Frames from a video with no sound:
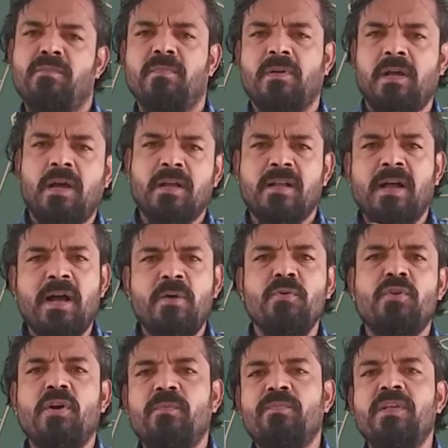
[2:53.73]
count
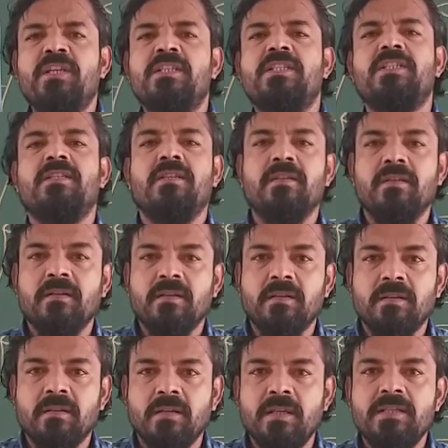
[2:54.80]
of this
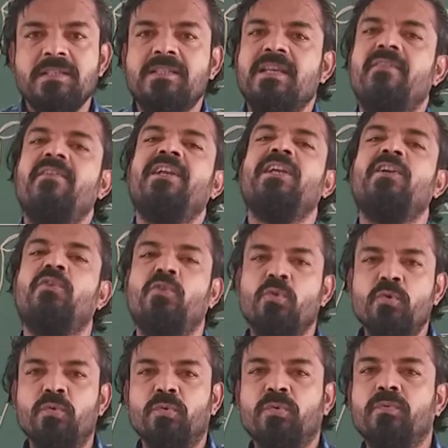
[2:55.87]
is
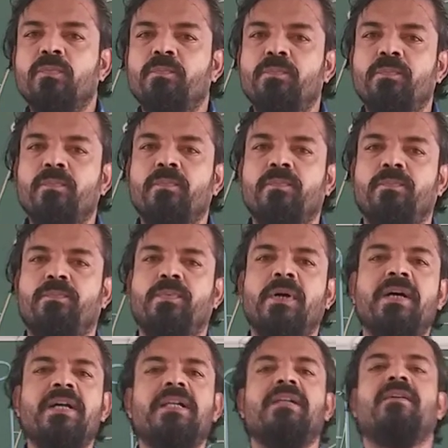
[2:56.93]
72
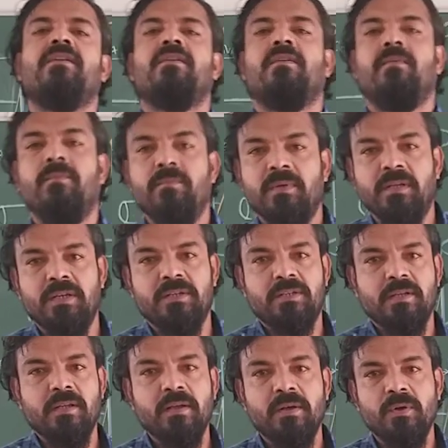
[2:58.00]
per minute.
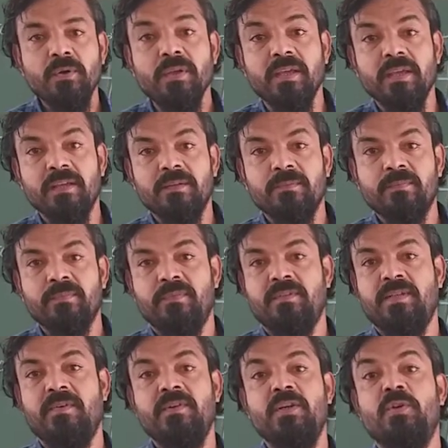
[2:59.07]
Okay,
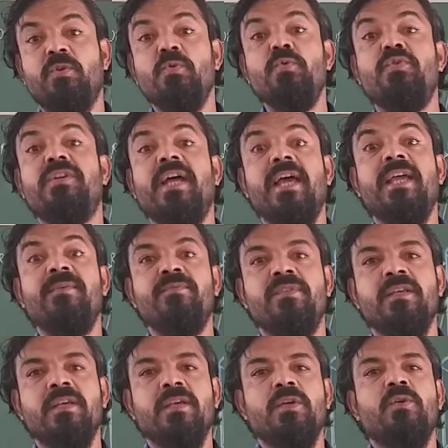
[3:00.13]
72 times
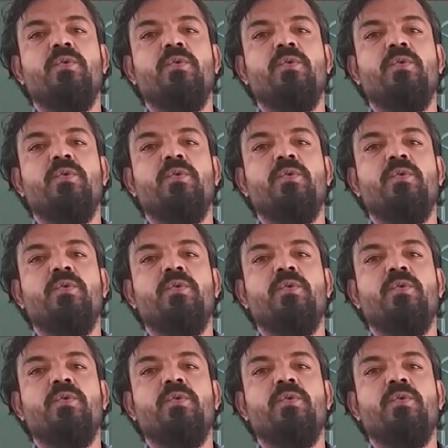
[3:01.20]
you